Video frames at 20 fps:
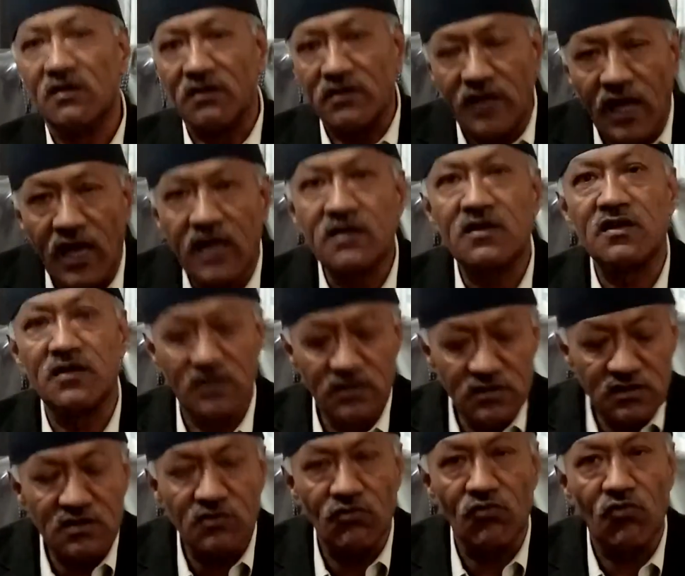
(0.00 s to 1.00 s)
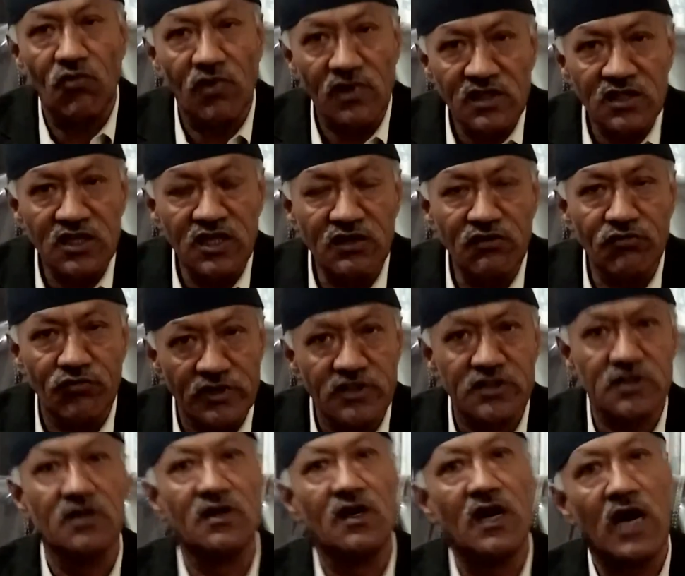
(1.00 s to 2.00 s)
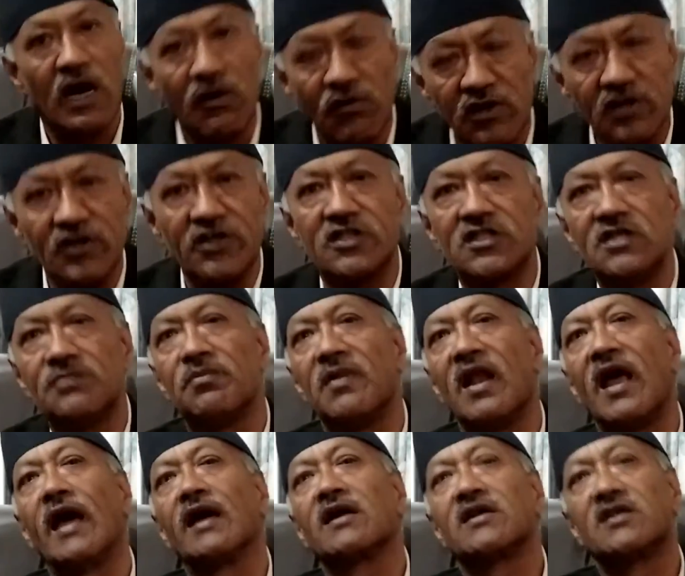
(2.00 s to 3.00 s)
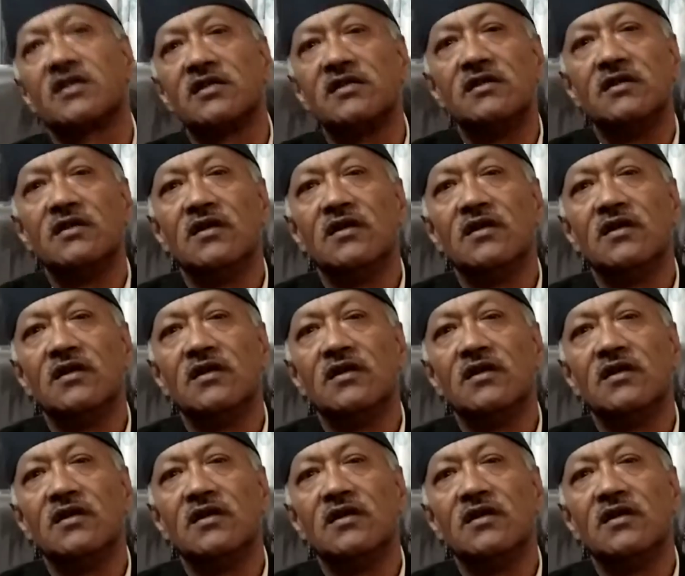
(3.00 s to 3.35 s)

That is one thing which our leadership lacked.